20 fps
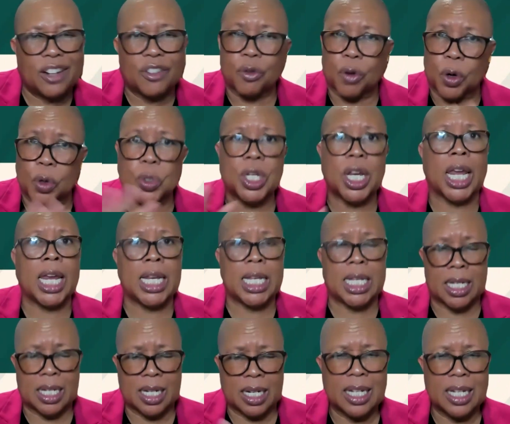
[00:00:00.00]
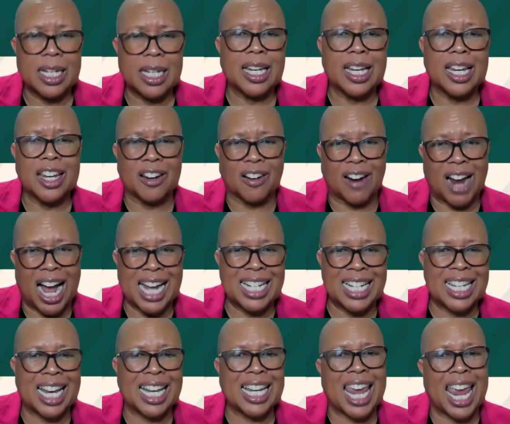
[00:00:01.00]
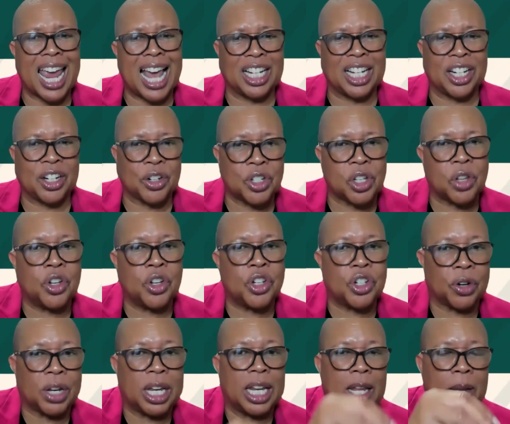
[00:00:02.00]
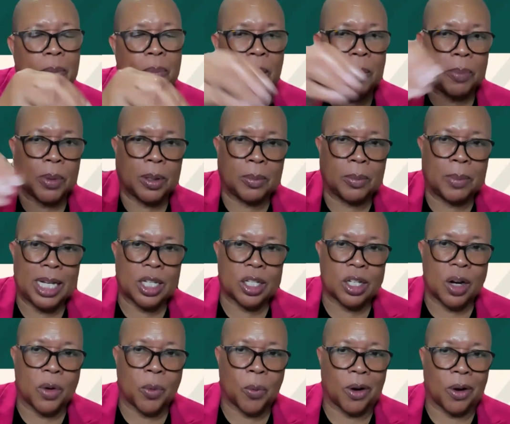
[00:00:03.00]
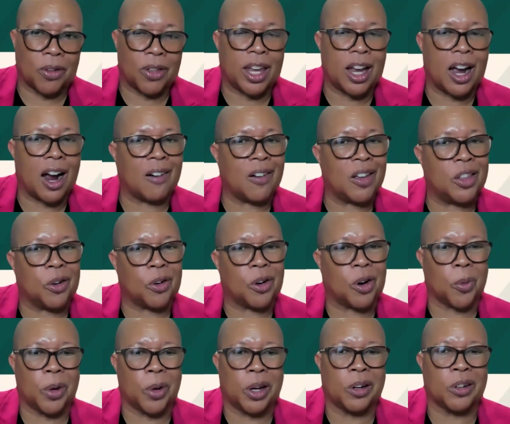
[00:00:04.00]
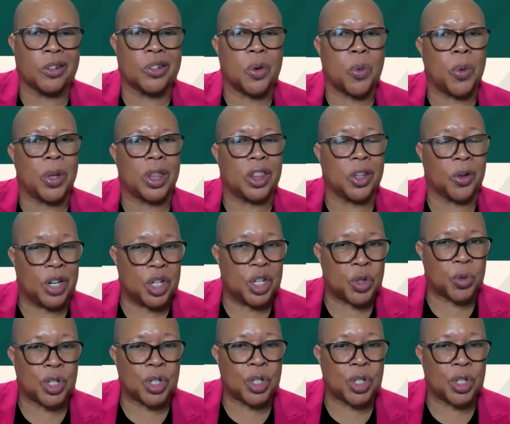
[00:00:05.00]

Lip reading: kind of rotate your content calendar so that you're hitting people based on where they are in their careers and what their